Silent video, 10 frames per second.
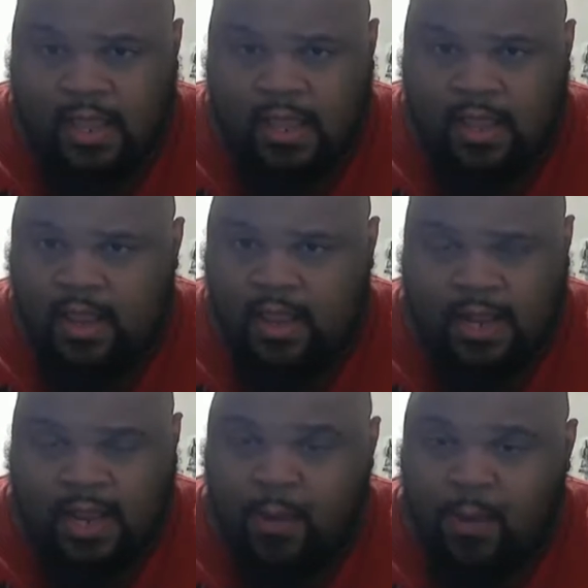Yeah, I
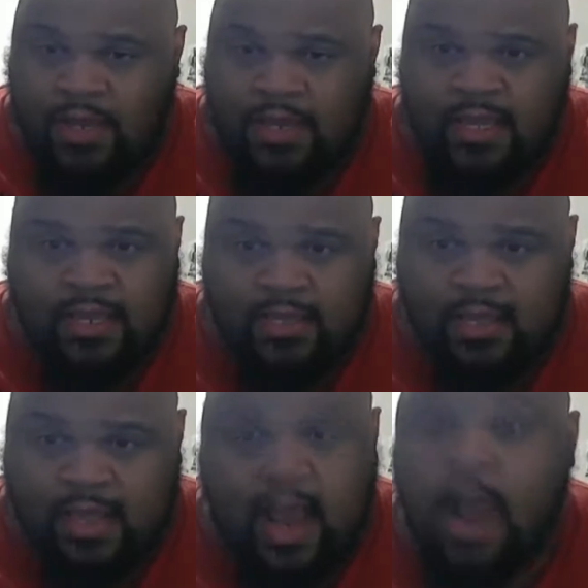can't wait.
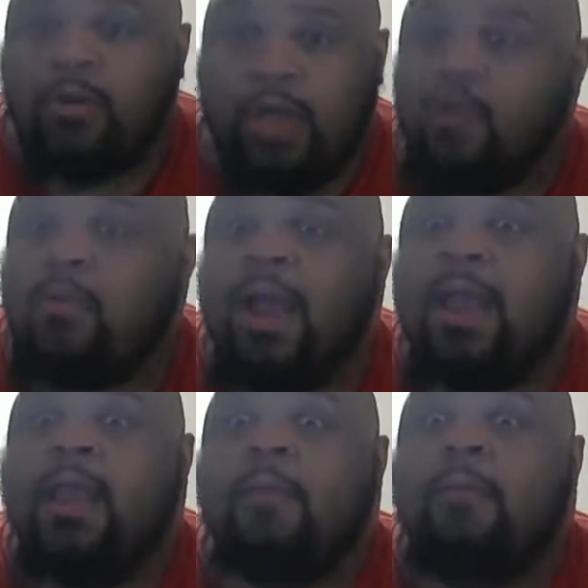I would tell you my
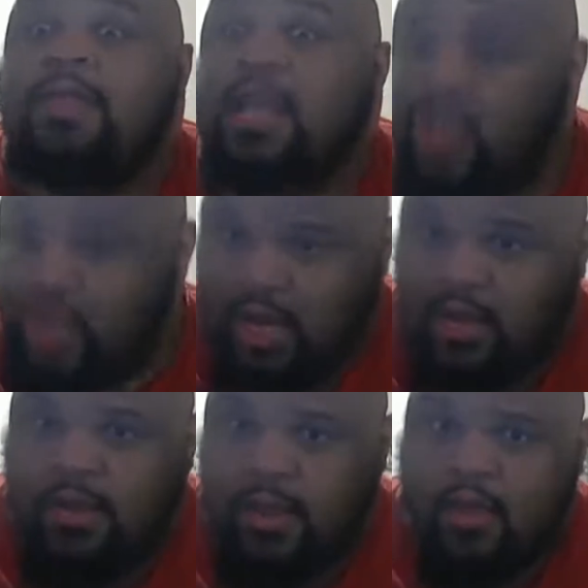
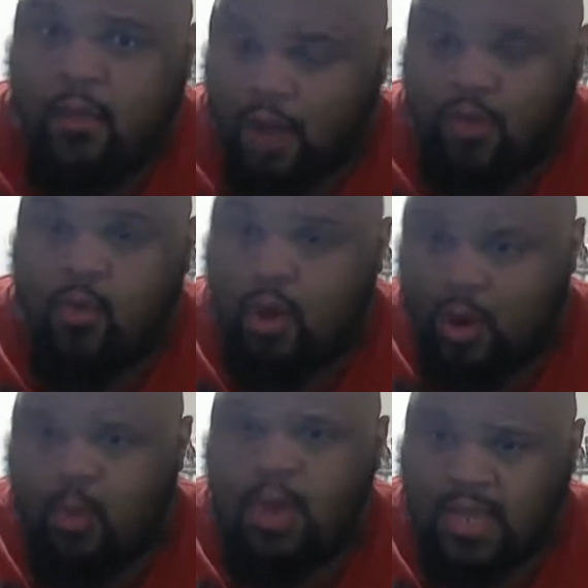prediction when I do
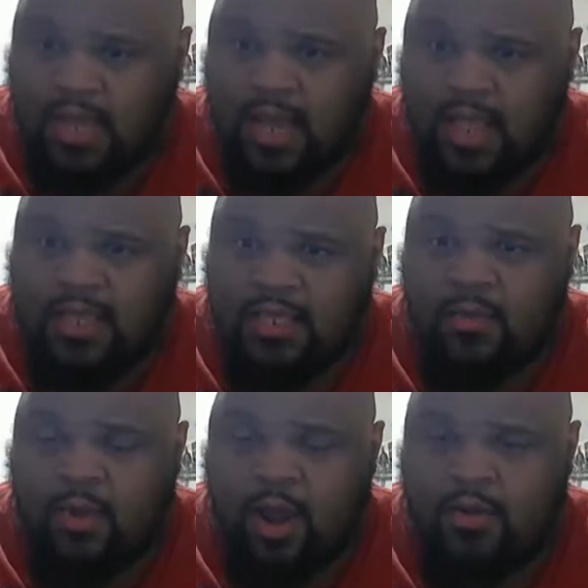Win Sunday like this.
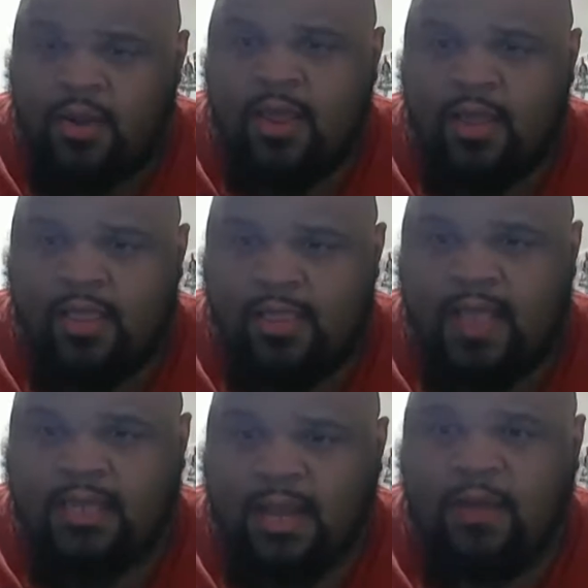Around
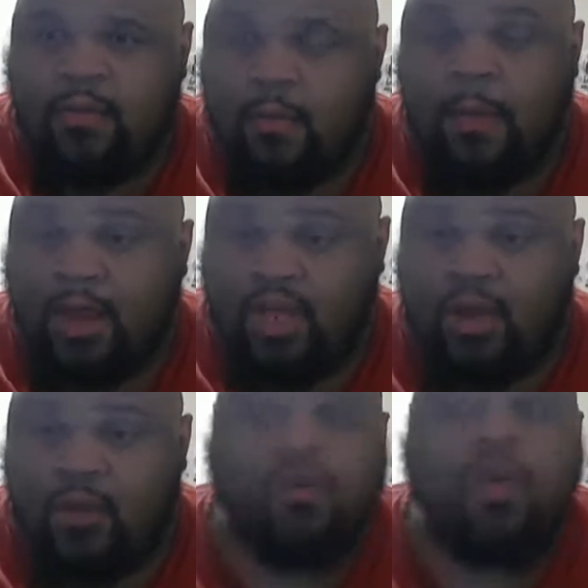next Sunday, it'll be my prediction
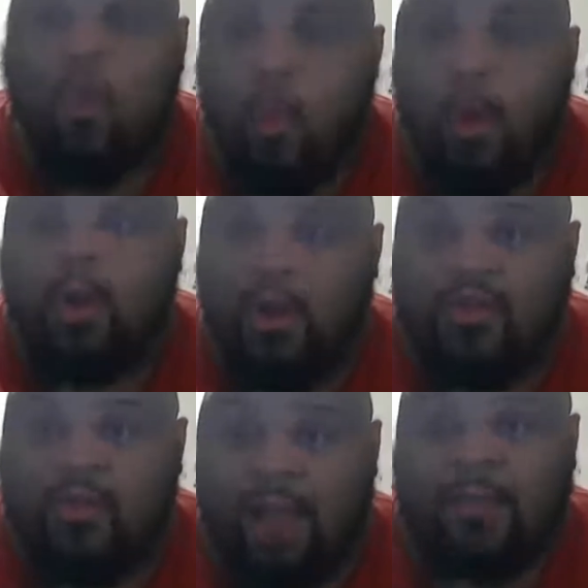of what I
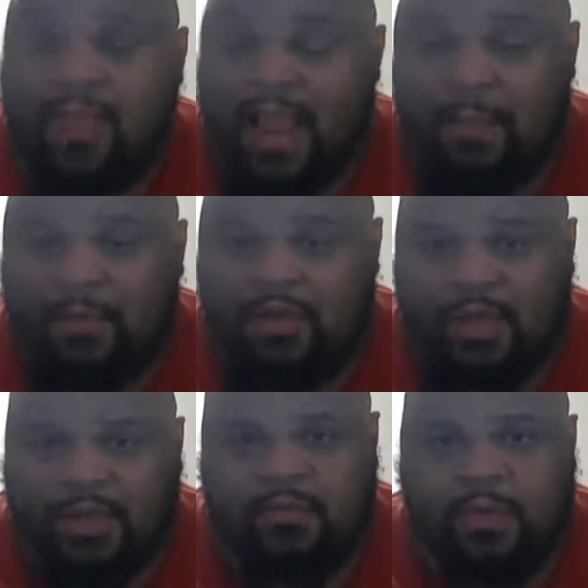think would happen in that episode like this.